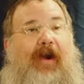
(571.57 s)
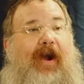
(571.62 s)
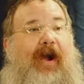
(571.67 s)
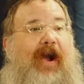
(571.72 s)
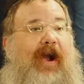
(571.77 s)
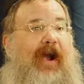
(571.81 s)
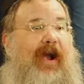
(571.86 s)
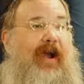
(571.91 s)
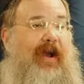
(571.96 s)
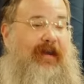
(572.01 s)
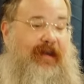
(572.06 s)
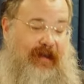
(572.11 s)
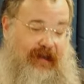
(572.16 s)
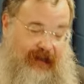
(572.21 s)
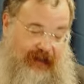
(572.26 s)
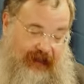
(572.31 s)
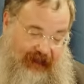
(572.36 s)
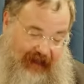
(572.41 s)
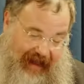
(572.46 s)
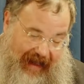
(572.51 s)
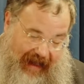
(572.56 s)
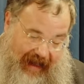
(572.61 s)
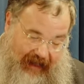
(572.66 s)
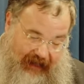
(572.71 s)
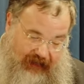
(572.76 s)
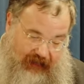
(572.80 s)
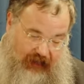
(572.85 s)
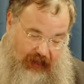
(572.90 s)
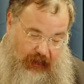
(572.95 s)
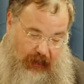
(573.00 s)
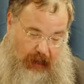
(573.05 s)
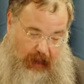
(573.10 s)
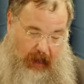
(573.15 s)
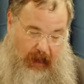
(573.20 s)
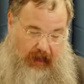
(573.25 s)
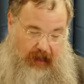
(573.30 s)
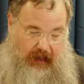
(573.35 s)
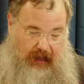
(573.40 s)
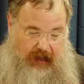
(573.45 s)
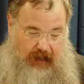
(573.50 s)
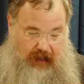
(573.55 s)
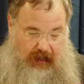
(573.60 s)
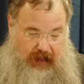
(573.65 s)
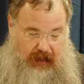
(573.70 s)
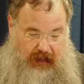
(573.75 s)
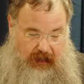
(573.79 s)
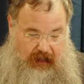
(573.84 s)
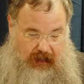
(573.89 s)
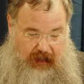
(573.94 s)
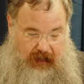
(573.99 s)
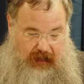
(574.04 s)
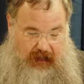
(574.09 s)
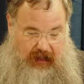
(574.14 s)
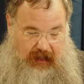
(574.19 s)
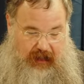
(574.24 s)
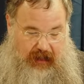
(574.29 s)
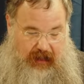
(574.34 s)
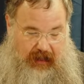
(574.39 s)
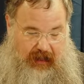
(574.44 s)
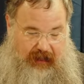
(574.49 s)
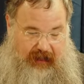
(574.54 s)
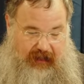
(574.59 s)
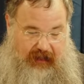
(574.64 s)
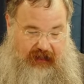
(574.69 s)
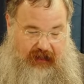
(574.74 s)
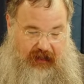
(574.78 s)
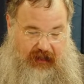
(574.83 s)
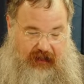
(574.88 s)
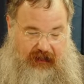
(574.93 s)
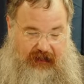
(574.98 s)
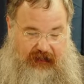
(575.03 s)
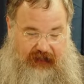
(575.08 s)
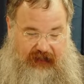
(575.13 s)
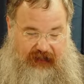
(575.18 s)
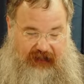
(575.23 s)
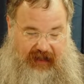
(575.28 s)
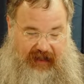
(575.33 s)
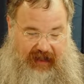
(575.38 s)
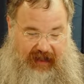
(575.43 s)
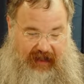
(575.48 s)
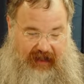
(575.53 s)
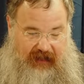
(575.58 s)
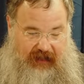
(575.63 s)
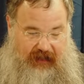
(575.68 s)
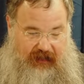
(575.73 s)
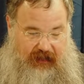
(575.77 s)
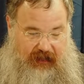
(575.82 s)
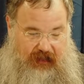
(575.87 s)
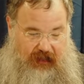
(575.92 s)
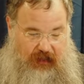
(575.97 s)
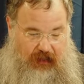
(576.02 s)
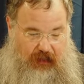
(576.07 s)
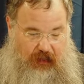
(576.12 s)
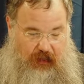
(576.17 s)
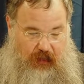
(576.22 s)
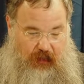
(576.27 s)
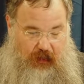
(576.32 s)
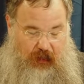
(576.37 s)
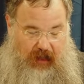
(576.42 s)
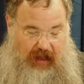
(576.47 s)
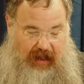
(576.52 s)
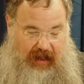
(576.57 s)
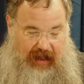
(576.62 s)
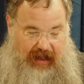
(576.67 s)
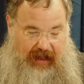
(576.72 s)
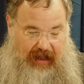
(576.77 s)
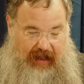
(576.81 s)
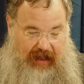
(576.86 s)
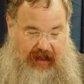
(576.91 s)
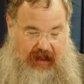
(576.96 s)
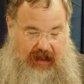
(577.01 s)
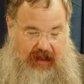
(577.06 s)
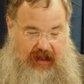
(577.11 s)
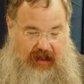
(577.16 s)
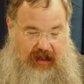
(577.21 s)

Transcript: And in fact, I think to understand why